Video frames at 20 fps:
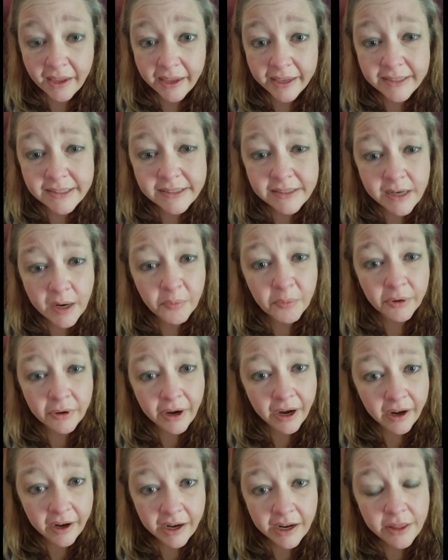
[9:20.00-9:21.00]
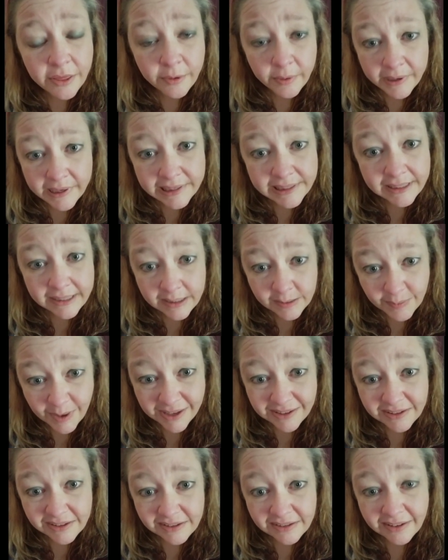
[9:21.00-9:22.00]
it's temporary, 3 to 6
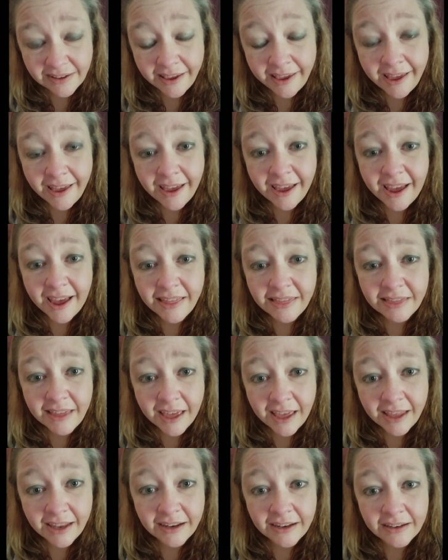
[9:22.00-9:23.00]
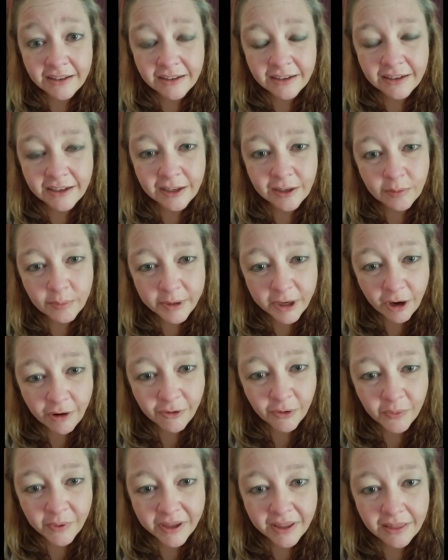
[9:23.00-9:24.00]
months, and then it'll be
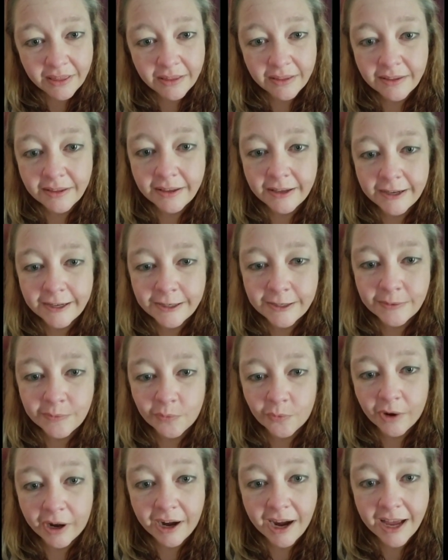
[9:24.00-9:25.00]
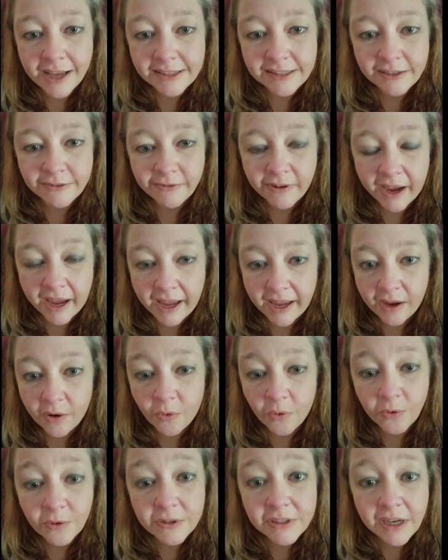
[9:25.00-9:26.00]
over with. Whereas if I
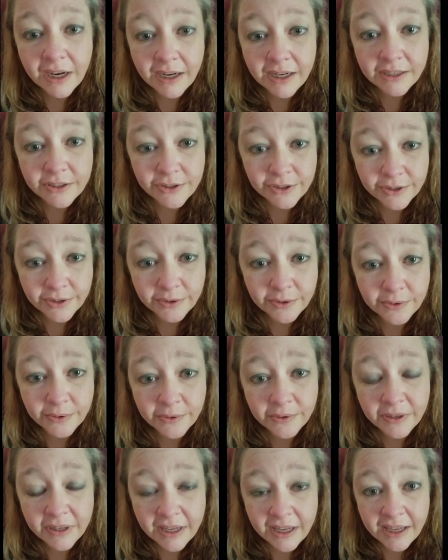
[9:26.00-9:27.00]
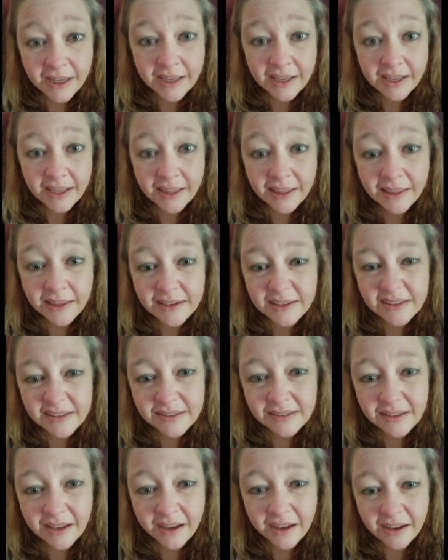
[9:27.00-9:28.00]
hold on to
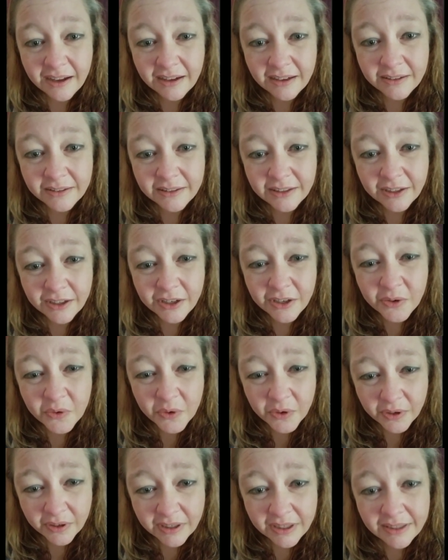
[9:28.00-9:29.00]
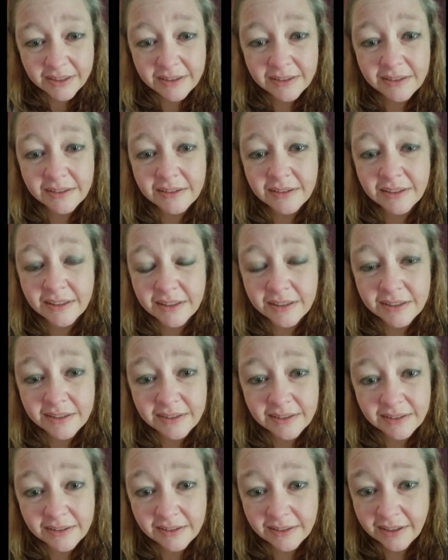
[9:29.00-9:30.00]
this uterus
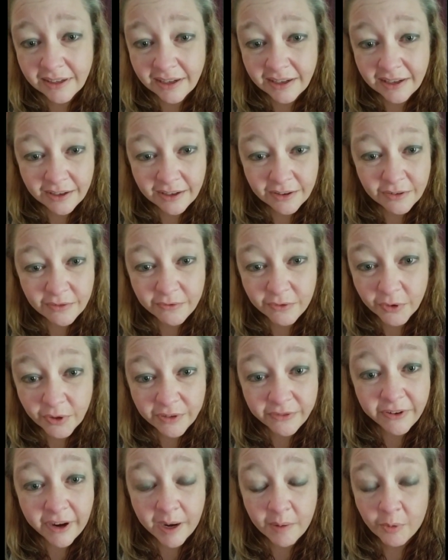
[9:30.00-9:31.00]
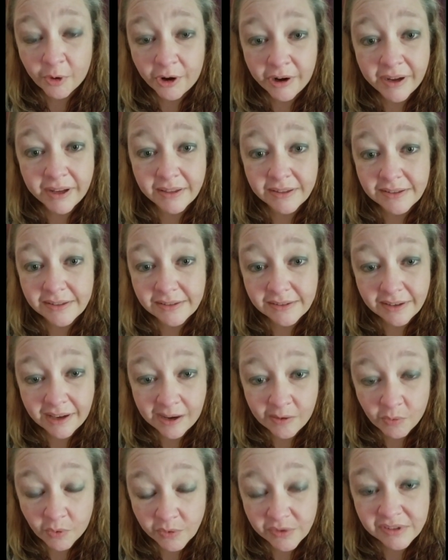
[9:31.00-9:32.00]
that's full of fibroids
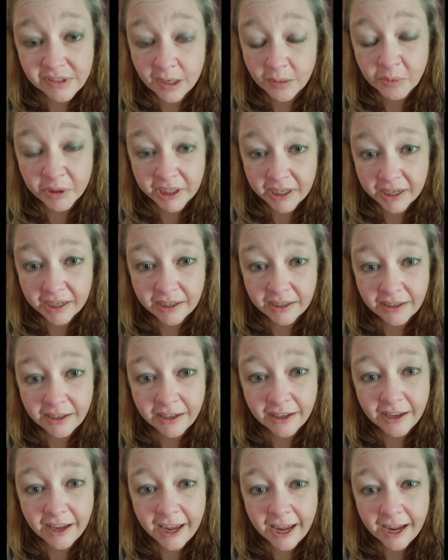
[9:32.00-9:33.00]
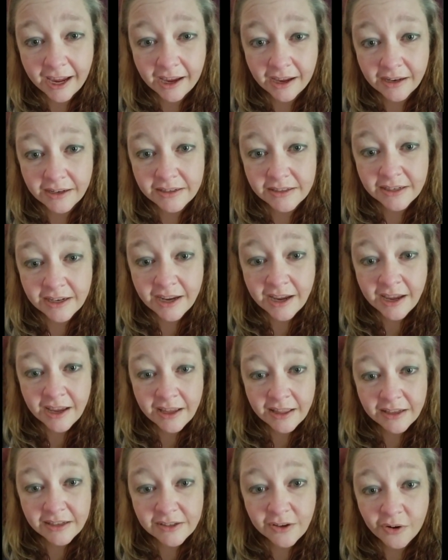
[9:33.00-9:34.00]
and won't stop bleeding, and
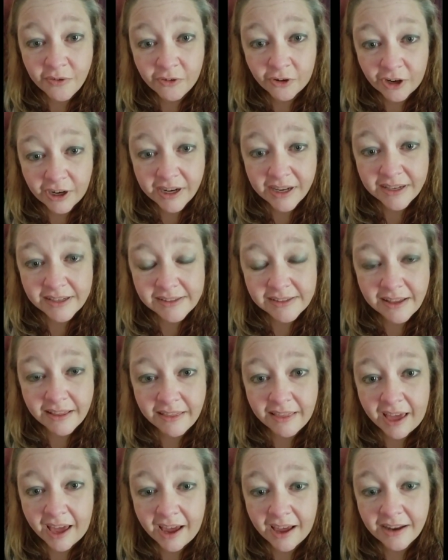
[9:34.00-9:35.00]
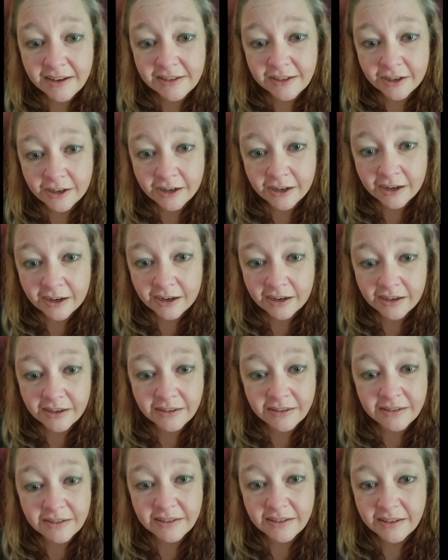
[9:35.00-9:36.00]
these ovaries that
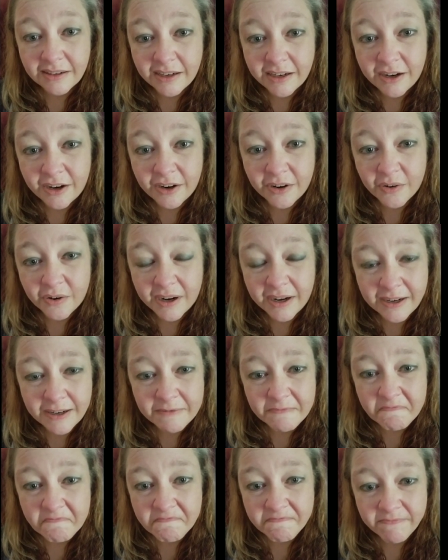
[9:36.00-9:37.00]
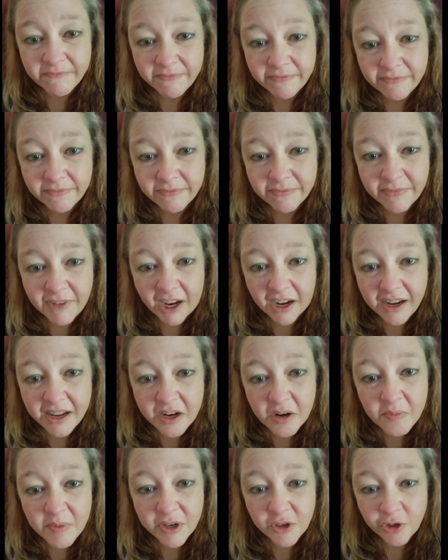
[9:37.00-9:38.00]
are, got
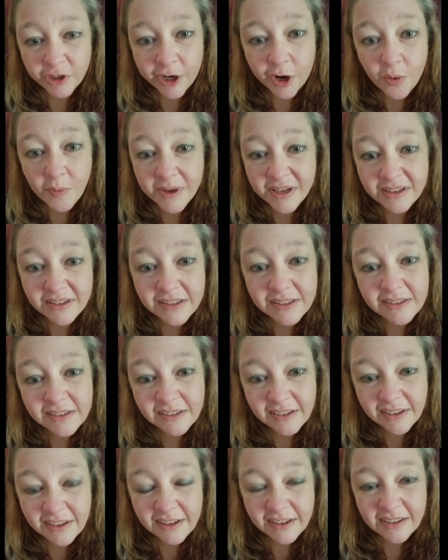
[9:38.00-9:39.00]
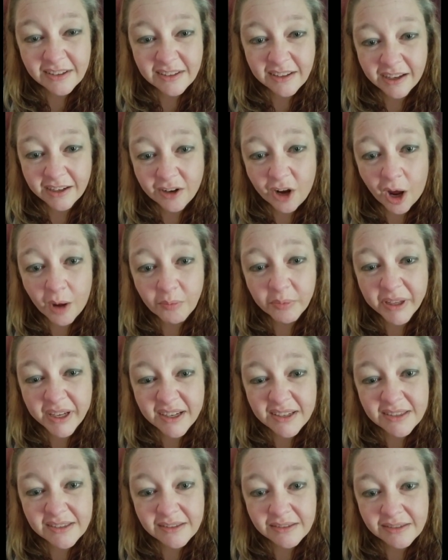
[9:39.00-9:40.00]
endometriomas and
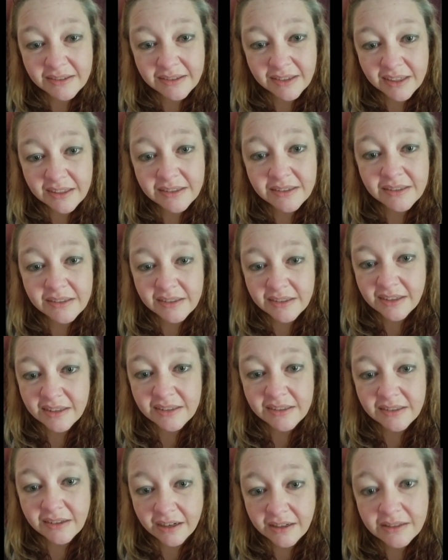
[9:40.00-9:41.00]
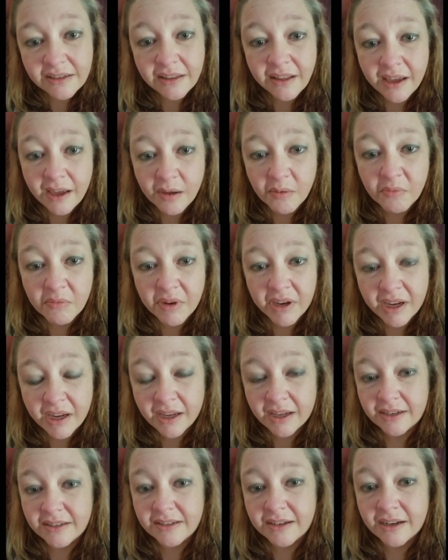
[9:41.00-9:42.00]
complex cysts stuck to them,
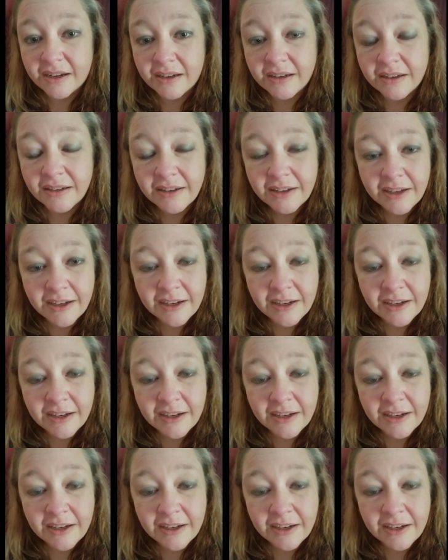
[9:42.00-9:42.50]
and